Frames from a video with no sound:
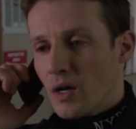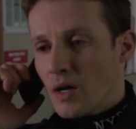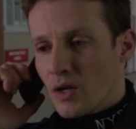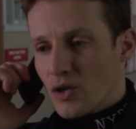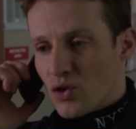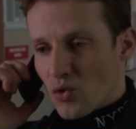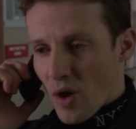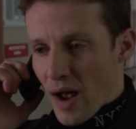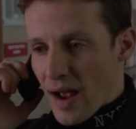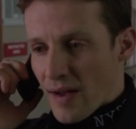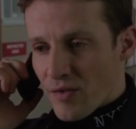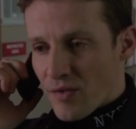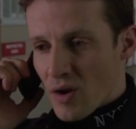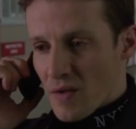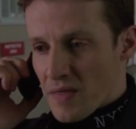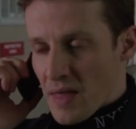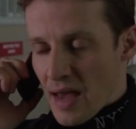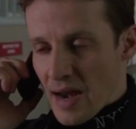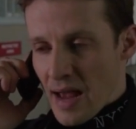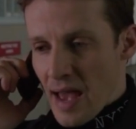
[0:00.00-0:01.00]
Driver in
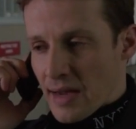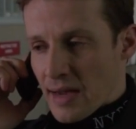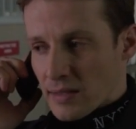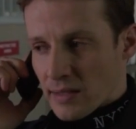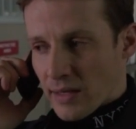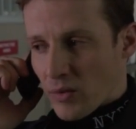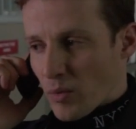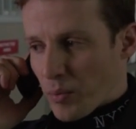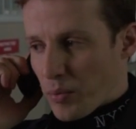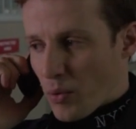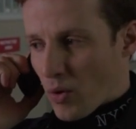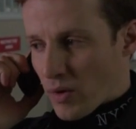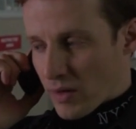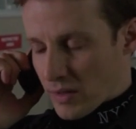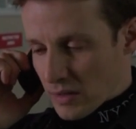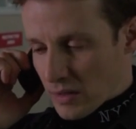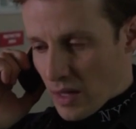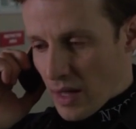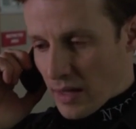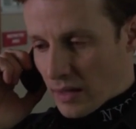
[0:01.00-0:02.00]
that accident report
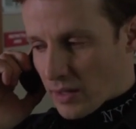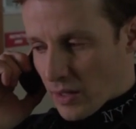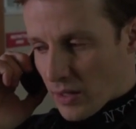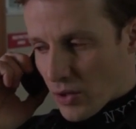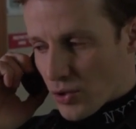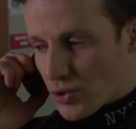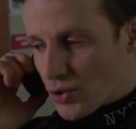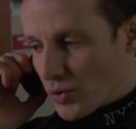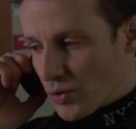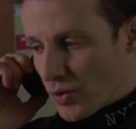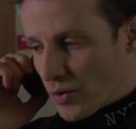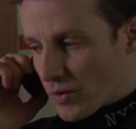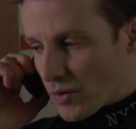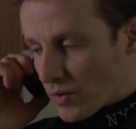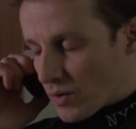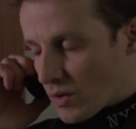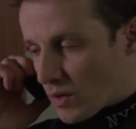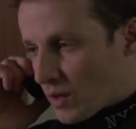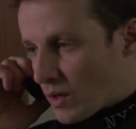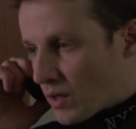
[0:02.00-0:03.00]
is likely our shooter.
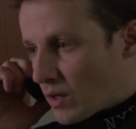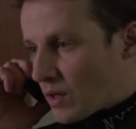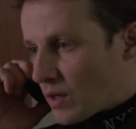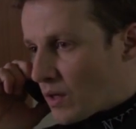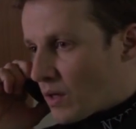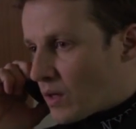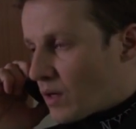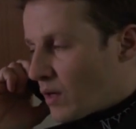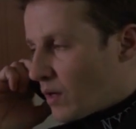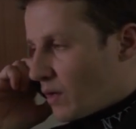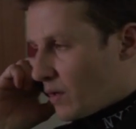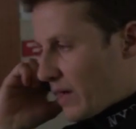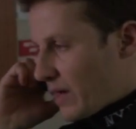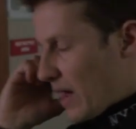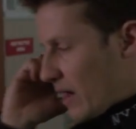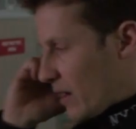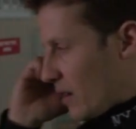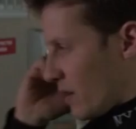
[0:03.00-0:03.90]
Yeah.